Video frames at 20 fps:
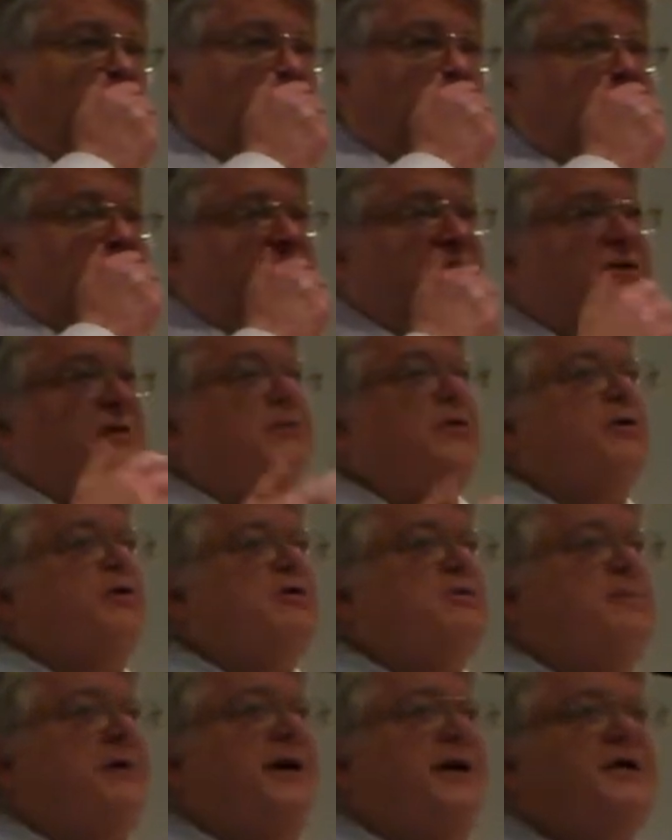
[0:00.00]
On some of
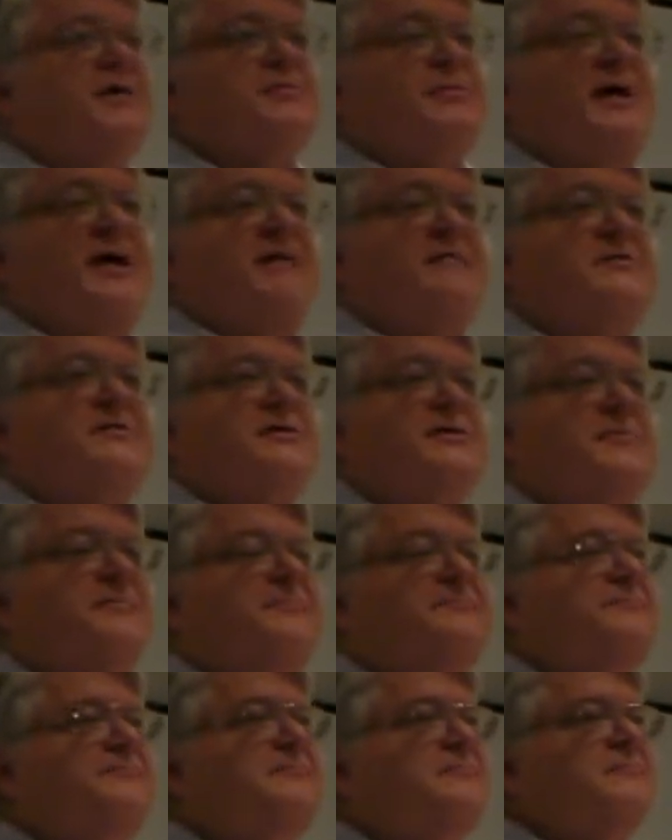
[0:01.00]
those bands, we have some
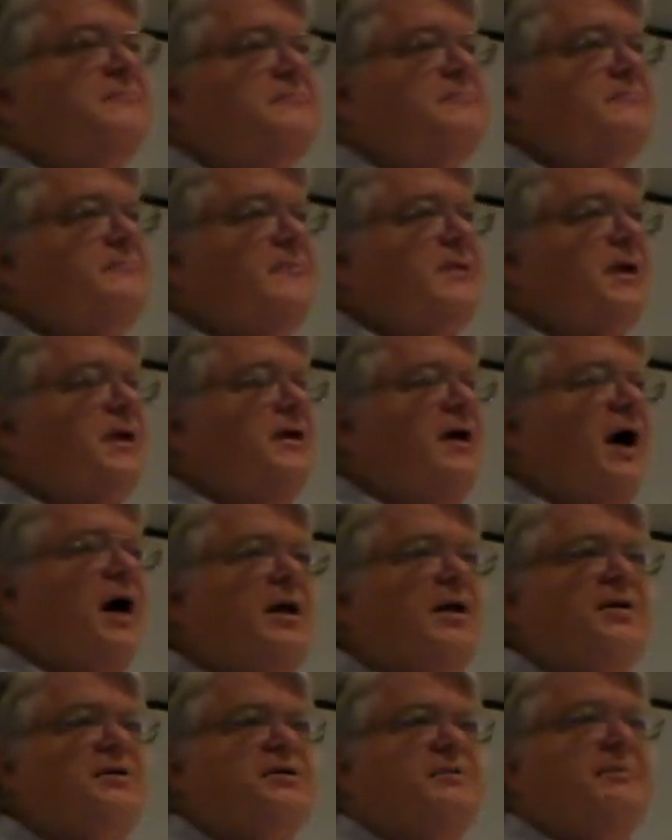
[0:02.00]

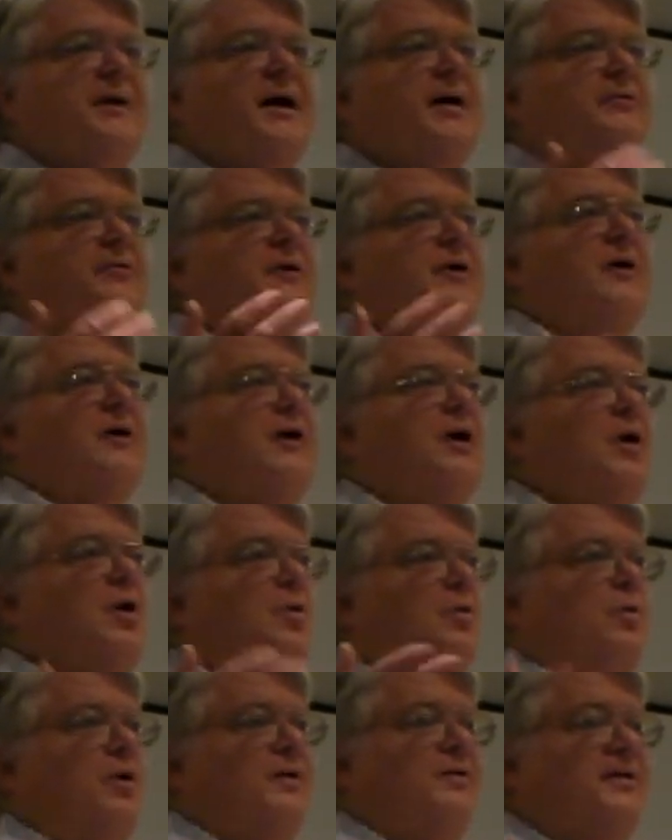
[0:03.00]
knowledge about
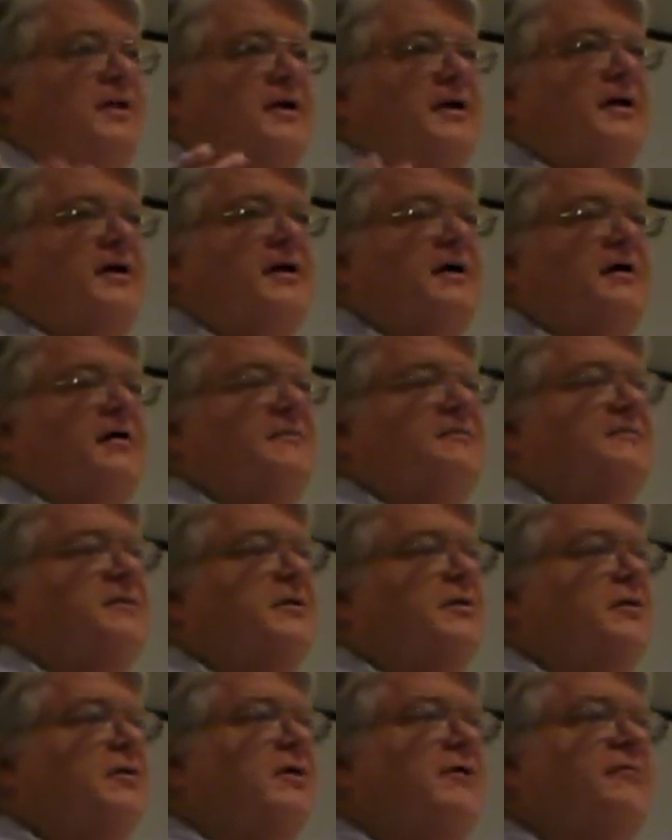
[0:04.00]
what the
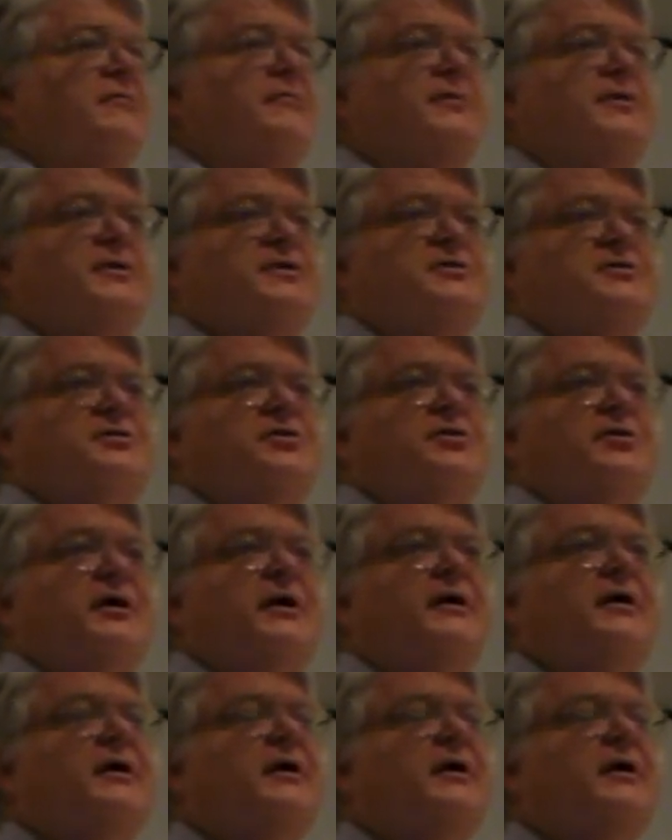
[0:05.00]
federal government is doing,